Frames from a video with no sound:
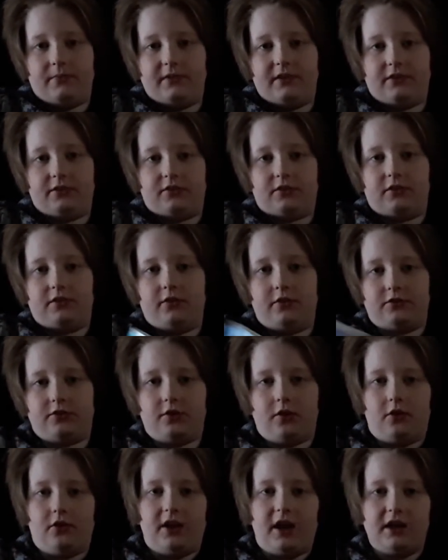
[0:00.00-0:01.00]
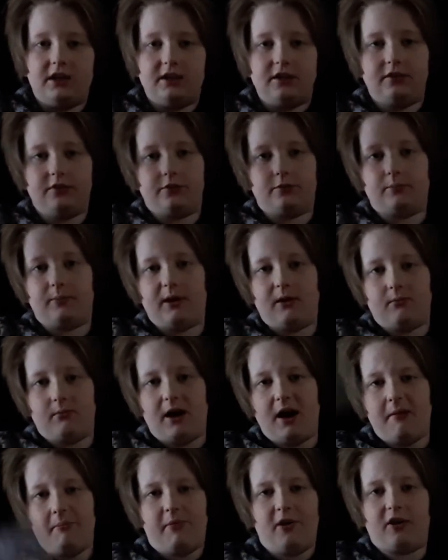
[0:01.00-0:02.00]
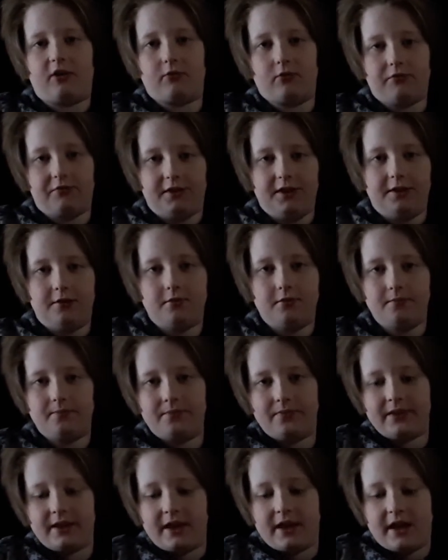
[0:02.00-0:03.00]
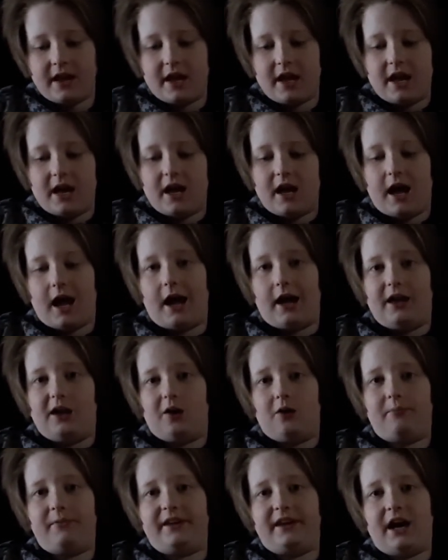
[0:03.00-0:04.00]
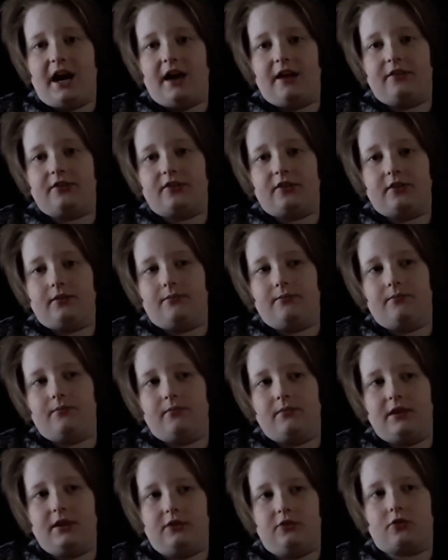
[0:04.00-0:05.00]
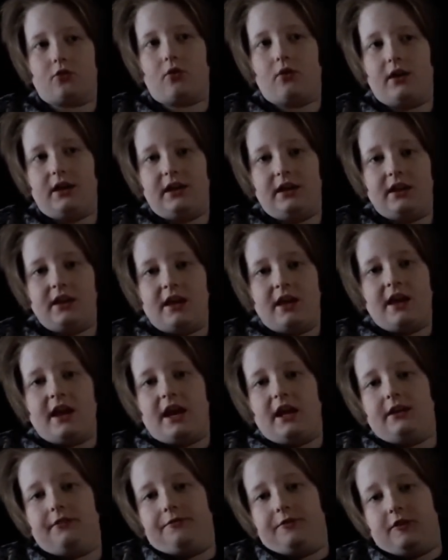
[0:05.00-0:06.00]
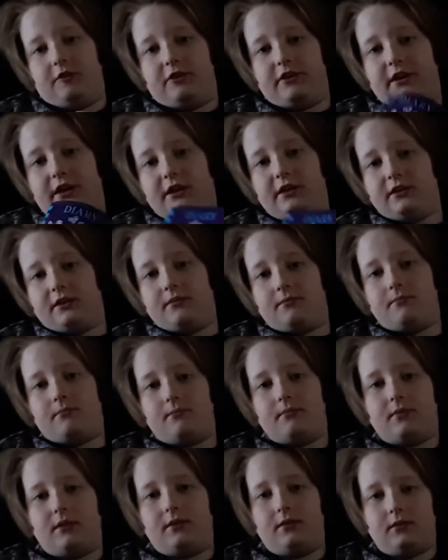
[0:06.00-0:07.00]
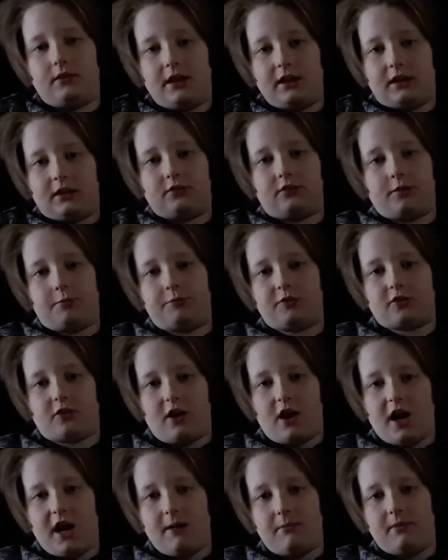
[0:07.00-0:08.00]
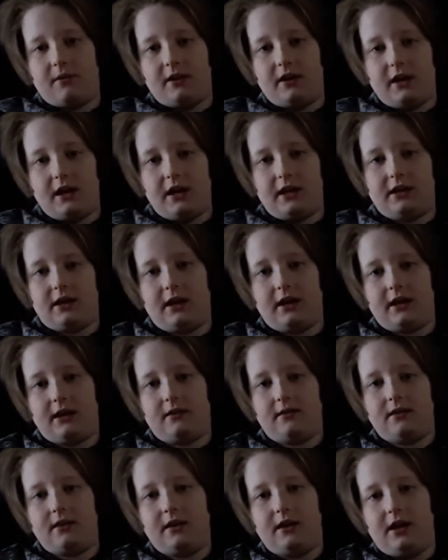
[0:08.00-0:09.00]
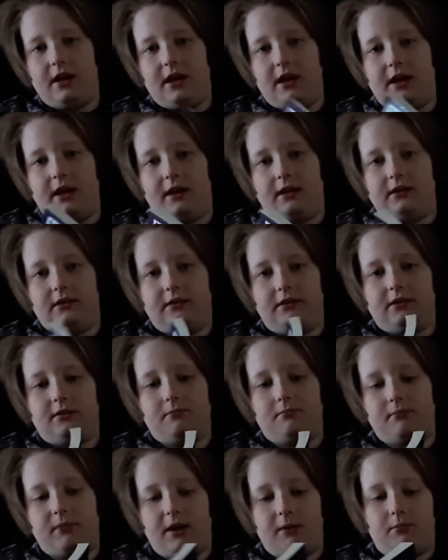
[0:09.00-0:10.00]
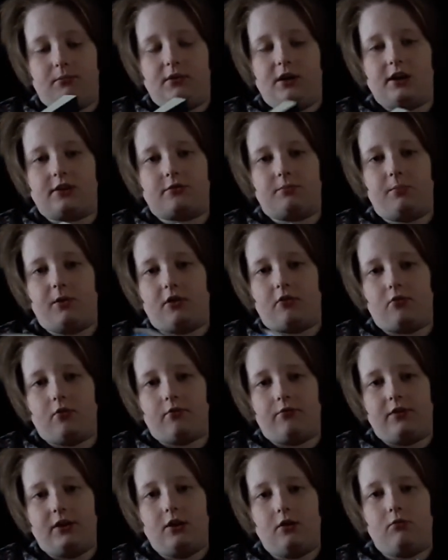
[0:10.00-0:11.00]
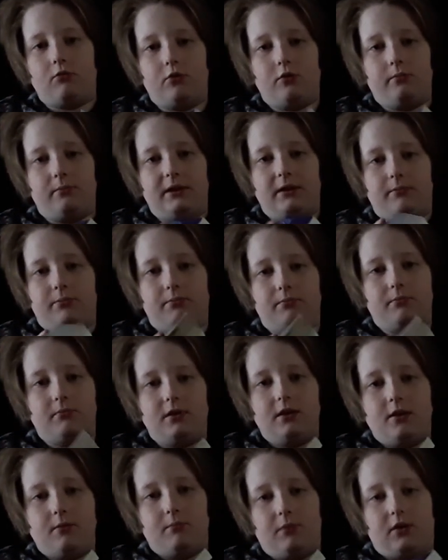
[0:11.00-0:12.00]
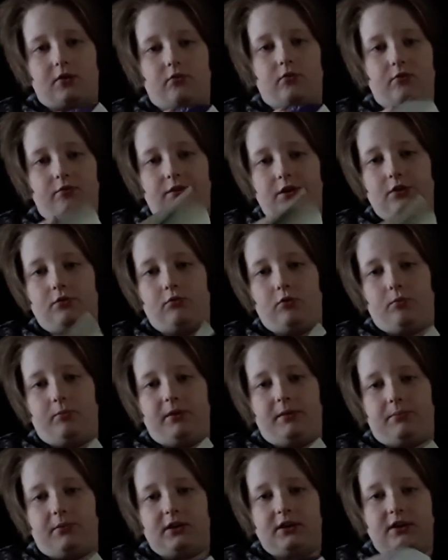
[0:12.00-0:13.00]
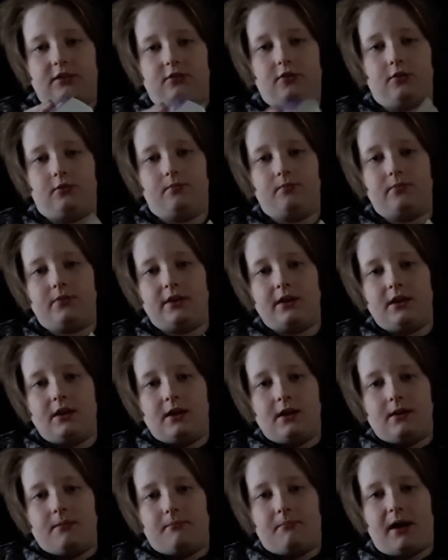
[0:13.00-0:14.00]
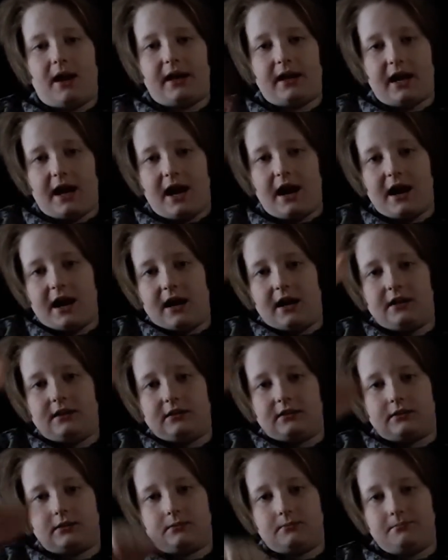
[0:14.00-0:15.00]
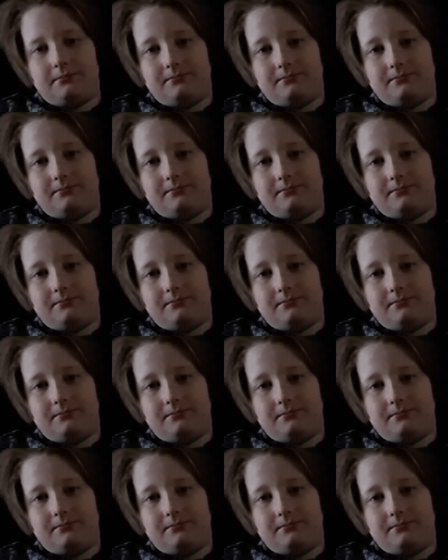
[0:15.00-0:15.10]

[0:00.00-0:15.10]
So that is about my book review. I hope you guys enjoy. And if you did, like and subscribe. And my next book review will be pretty soon. Bye, guys.